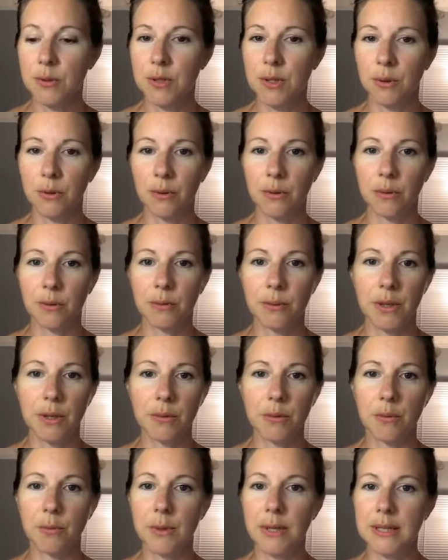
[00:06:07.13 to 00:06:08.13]
So
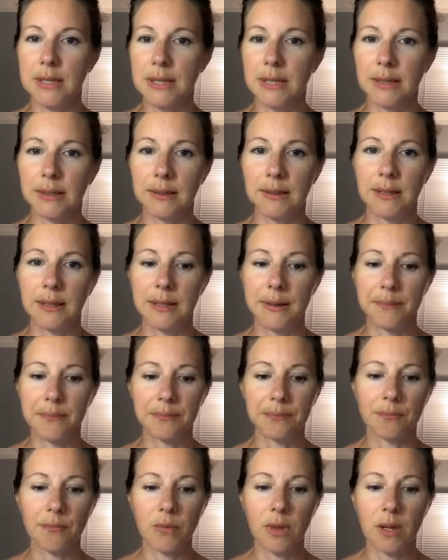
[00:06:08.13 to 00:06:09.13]
it's a
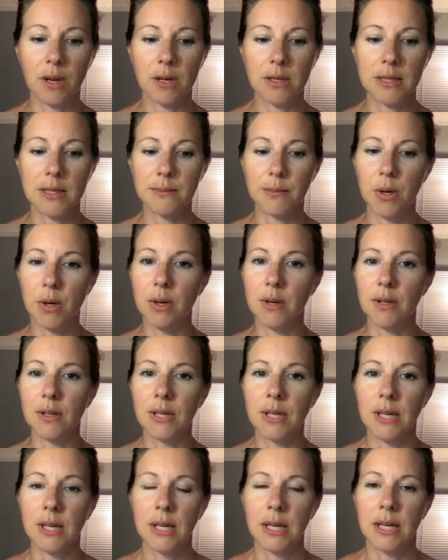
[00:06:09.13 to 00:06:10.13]
small